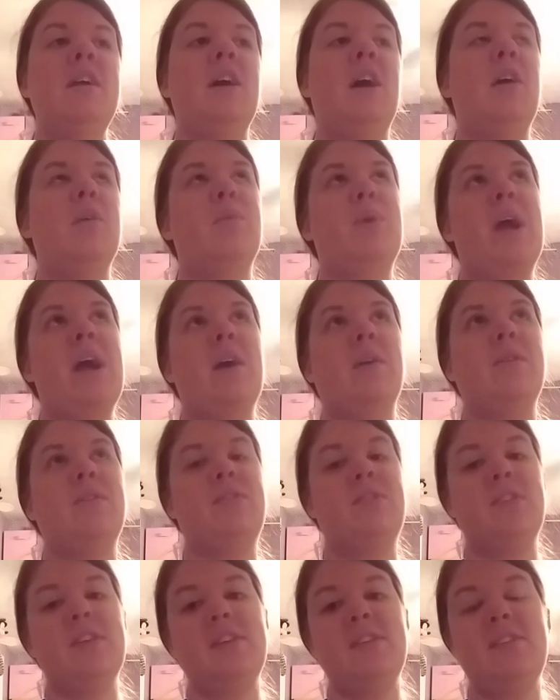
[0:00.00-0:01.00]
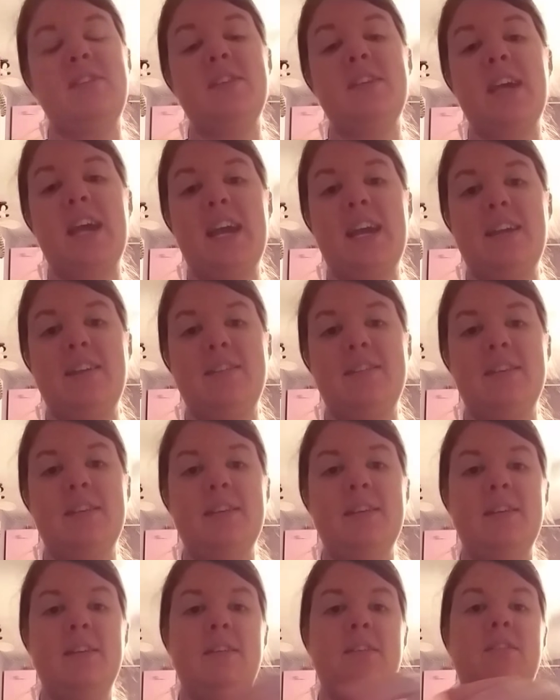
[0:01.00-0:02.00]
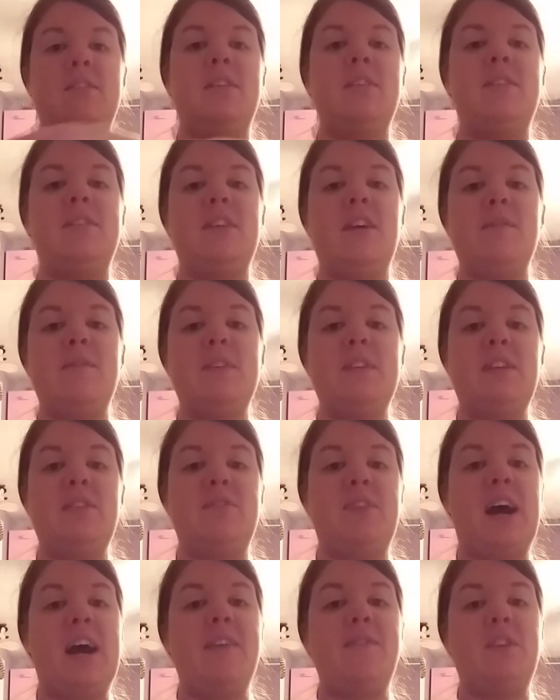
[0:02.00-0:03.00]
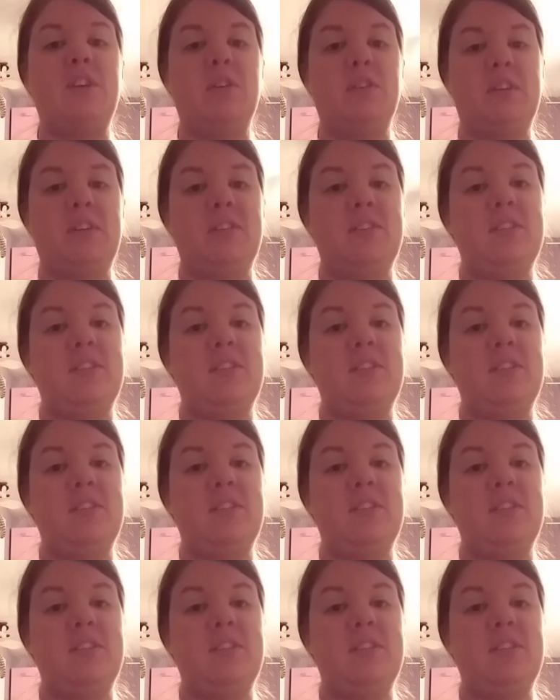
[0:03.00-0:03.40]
around 68 to 75 degrees.